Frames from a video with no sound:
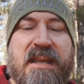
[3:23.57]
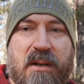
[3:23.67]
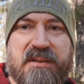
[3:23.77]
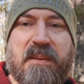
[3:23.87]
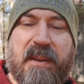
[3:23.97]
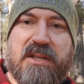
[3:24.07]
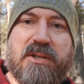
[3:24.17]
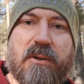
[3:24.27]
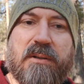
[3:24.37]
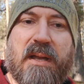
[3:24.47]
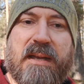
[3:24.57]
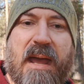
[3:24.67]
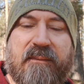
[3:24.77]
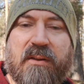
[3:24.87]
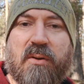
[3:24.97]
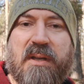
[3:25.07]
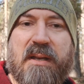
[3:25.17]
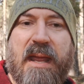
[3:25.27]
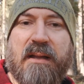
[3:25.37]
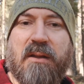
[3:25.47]
get onto BitChute and have a look
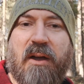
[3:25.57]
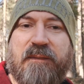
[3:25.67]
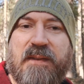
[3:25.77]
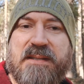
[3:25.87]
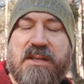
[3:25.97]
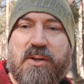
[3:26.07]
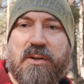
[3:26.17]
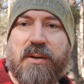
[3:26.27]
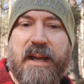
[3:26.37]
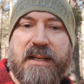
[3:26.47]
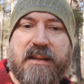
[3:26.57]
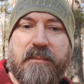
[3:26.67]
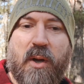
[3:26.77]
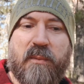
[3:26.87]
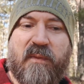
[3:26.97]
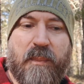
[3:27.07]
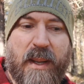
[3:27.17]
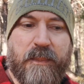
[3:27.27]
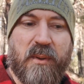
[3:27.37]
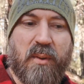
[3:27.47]
at how life is in Ukraine at the moment for
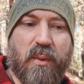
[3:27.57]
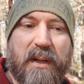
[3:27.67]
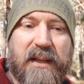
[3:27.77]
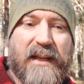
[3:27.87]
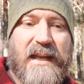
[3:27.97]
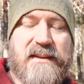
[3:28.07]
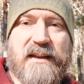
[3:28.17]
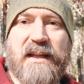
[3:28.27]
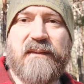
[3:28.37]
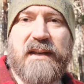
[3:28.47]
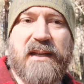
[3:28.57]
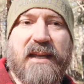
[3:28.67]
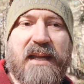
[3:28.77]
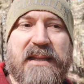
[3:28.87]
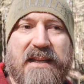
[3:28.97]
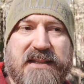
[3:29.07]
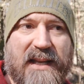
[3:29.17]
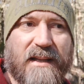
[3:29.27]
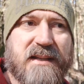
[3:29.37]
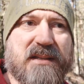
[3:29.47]
people who are either living in their
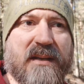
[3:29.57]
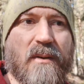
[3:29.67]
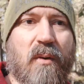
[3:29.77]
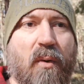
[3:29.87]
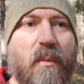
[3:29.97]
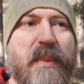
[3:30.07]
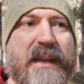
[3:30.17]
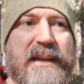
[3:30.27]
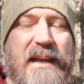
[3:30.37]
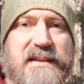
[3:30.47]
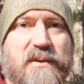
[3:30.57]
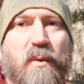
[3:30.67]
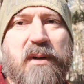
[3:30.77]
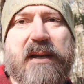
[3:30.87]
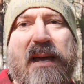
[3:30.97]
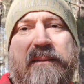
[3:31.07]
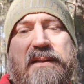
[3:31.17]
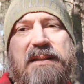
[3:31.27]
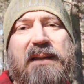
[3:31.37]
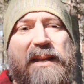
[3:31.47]
cellars or being escorted out of
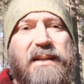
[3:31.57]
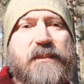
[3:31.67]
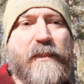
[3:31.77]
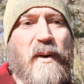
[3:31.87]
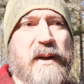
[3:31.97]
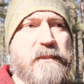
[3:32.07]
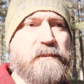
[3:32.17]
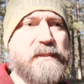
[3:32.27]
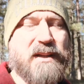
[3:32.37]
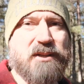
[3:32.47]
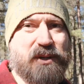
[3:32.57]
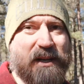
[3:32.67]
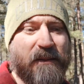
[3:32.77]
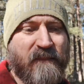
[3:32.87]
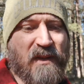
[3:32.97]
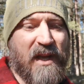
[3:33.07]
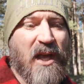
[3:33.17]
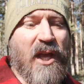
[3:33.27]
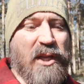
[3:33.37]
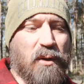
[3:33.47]
the cities by military.
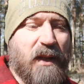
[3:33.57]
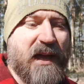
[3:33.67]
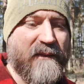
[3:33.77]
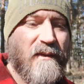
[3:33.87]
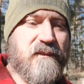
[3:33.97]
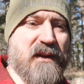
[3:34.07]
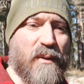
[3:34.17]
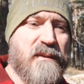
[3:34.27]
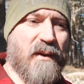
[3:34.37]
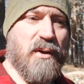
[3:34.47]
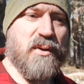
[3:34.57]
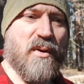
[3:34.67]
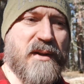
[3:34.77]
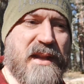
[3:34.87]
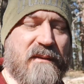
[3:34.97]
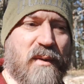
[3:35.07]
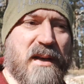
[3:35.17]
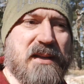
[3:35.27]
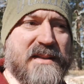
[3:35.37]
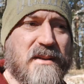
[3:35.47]
You'll have a very, very good idea of what
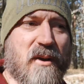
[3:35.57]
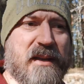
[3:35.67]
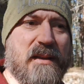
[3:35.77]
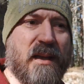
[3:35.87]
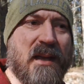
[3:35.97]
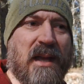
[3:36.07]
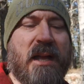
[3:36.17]
it is like